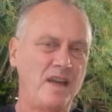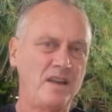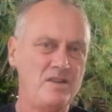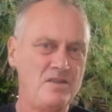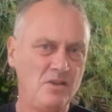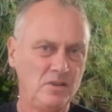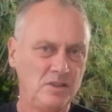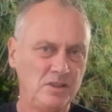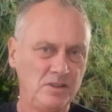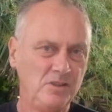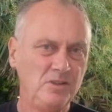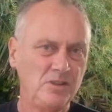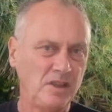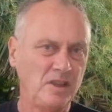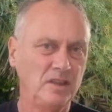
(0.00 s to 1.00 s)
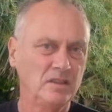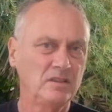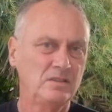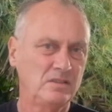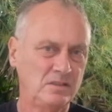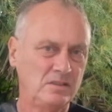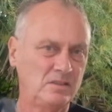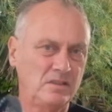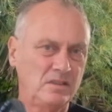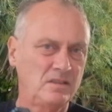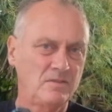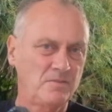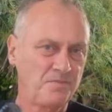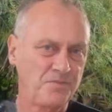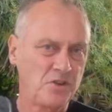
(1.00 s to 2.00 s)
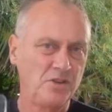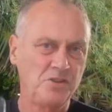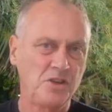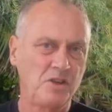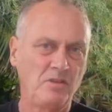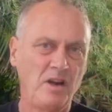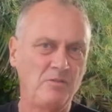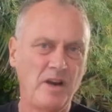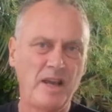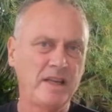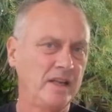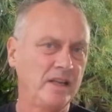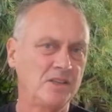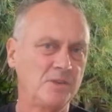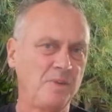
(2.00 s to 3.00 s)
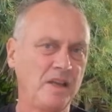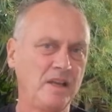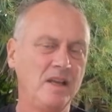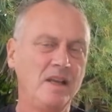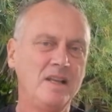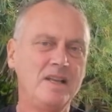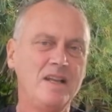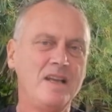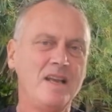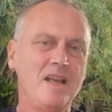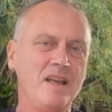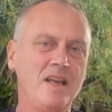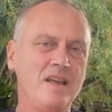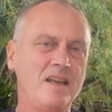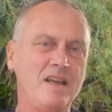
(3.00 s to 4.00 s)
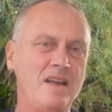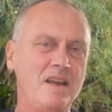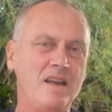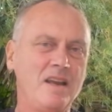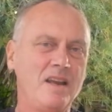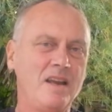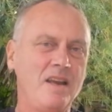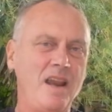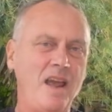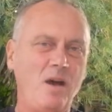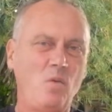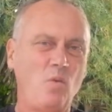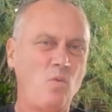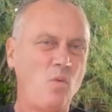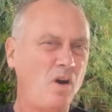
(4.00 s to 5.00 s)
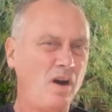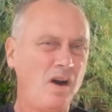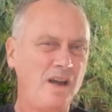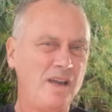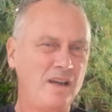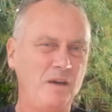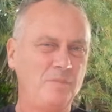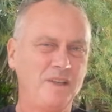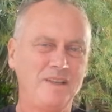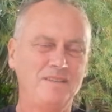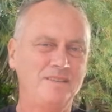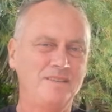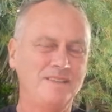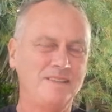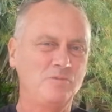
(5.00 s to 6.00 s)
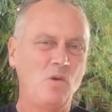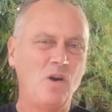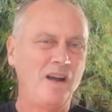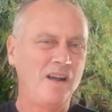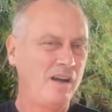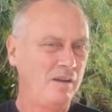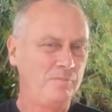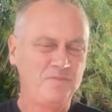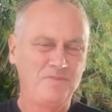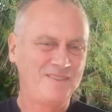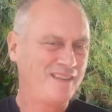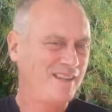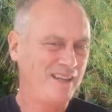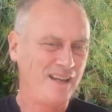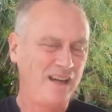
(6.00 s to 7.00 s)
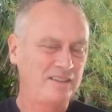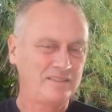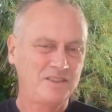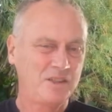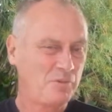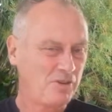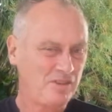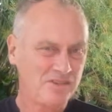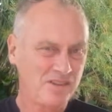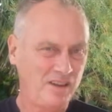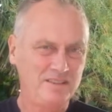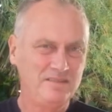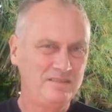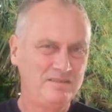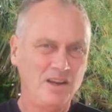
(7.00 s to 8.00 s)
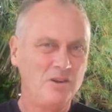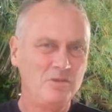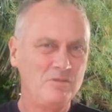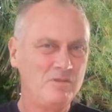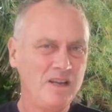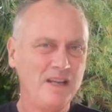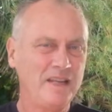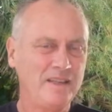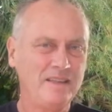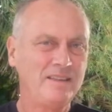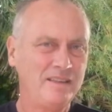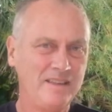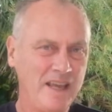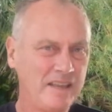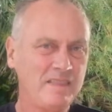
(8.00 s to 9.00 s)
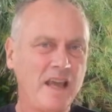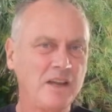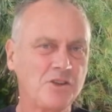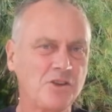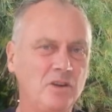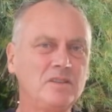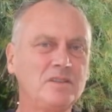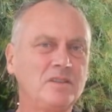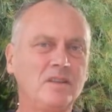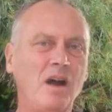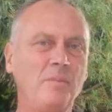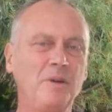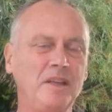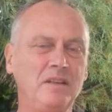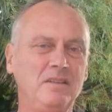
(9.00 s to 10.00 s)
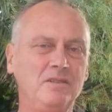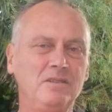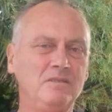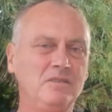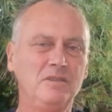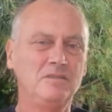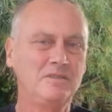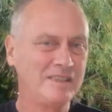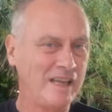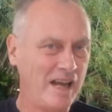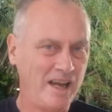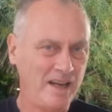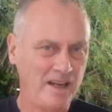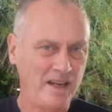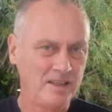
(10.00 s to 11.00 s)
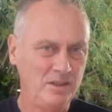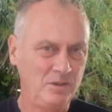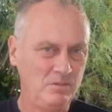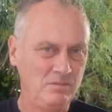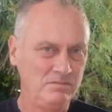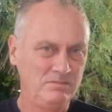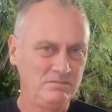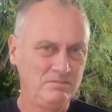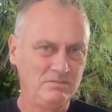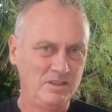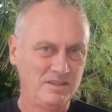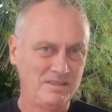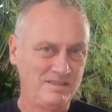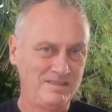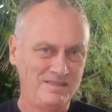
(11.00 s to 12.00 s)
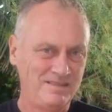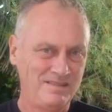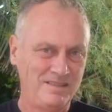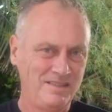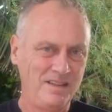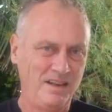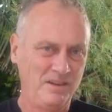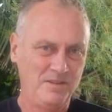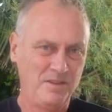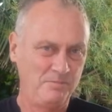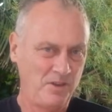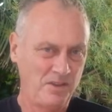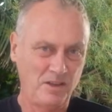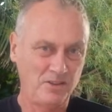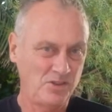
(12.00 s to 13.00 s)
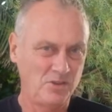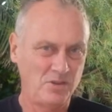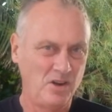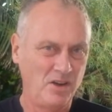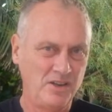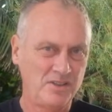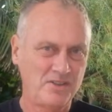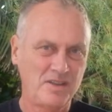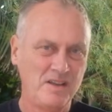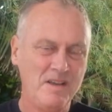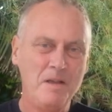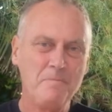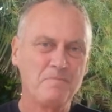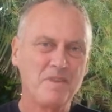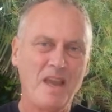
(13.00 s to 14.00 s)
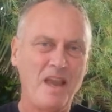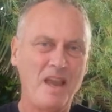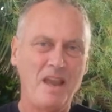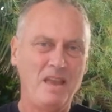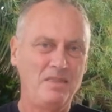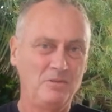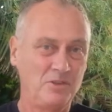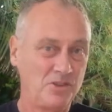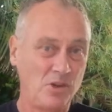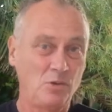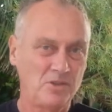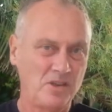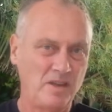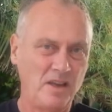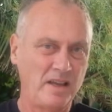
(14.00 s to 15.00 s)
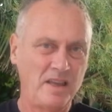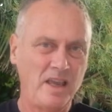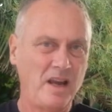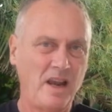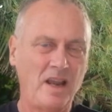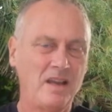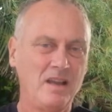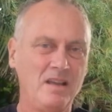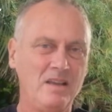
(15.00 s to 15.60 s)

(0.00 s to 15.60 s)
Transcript: not using it to generate racket head speed. Now, why? I mean, why? To be honest, I don't really get that shot. I mean, you can't argue with with those two guys and the results that they're getting.